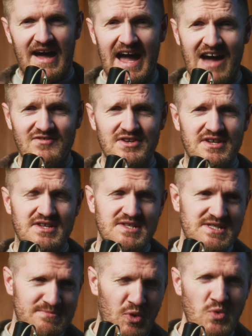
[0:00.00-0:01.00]
I have a
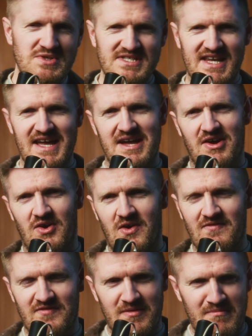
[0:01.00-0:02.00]
small set
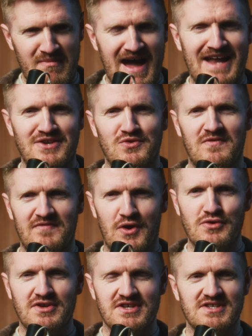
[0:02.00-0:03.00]
of manual
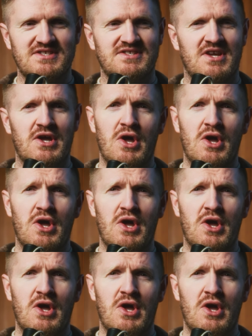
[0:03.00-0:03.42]
focus,